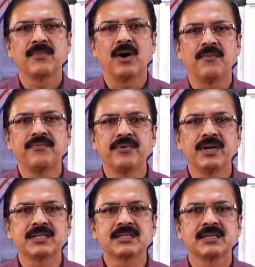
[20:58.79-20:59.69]
of
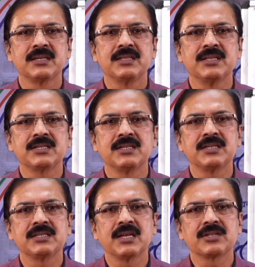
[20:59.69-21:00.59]
which this
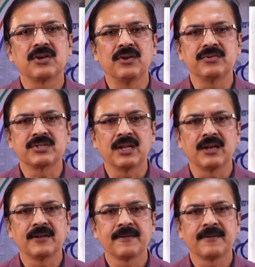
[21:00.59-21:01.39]
is a solution.